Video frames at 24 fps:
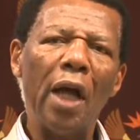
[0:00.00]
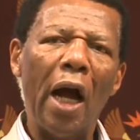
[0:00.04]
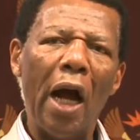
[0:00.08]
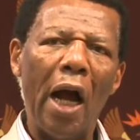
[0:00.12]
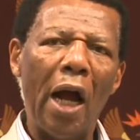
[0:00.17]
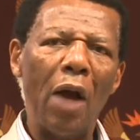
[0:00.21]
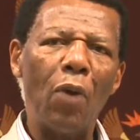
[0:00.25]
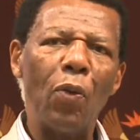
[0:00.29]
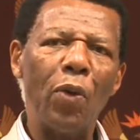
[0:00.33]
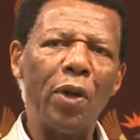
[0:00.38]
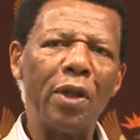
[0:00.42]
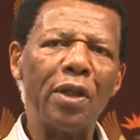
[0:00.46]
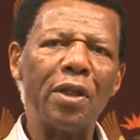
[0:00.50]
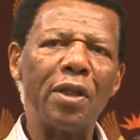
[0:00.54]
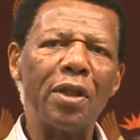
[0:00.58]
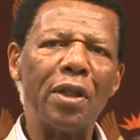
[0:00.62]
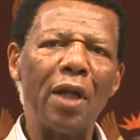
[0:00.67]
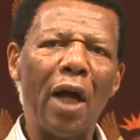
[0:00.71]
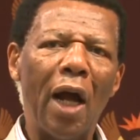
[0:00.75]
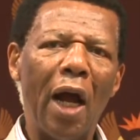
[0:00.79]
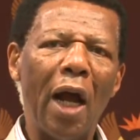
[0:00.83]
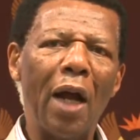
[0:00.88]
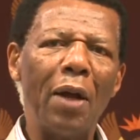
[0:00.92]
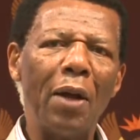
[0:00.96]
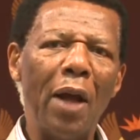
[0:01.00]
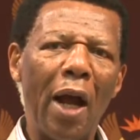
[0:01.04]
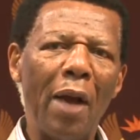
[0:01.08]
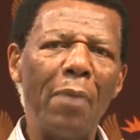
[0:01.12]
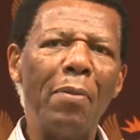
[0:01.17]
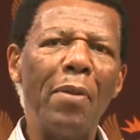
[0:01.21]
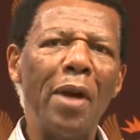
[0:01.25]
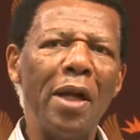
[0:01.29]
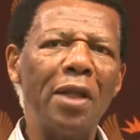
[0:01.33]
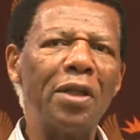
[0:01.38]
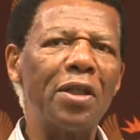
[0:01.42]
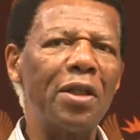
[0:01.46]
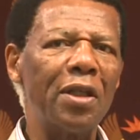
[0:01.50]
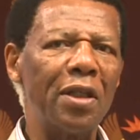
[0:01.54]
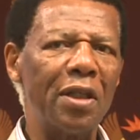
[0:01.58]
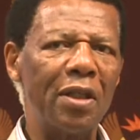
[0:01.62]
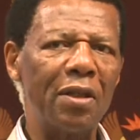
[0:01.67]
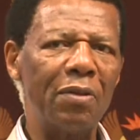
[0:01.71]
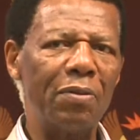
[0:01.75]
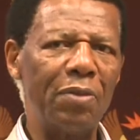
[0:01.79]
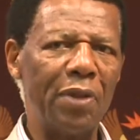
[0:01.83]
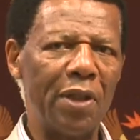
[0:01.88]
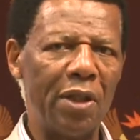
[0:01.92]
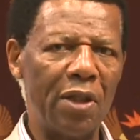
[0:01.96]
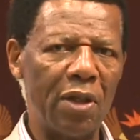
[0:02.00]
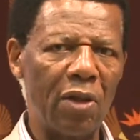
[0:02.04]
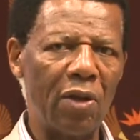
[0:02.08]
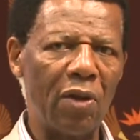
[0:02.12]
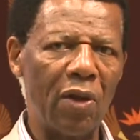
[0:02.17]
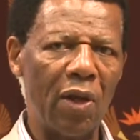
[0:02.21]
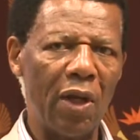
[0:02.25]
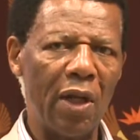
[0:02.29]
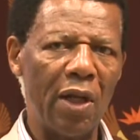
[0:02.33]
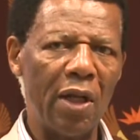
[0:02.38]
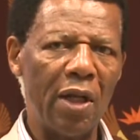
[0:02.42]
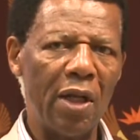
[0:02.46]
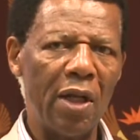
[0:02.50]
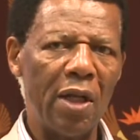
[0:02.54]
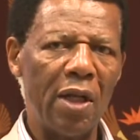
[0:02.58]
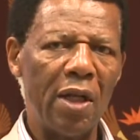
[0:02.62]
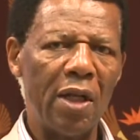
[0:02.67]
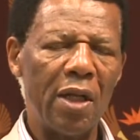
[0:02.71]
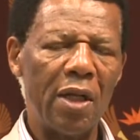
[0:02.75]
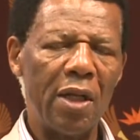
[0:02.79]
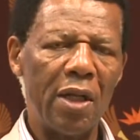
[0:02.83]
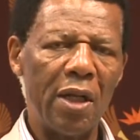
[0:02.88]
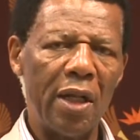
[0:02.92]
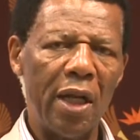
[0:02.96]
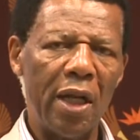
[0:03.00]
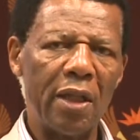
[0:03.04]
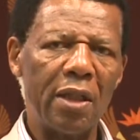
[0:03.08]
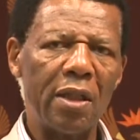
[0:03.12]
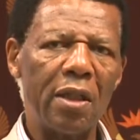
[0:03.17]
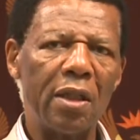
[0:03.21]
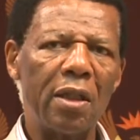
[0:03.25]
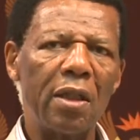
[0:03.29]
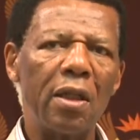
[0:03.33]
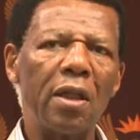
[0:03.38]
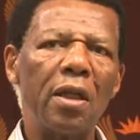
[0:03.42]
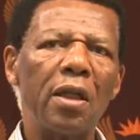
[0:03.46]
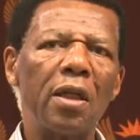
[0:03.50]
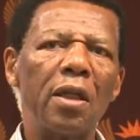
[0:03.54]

I mentioned in particular that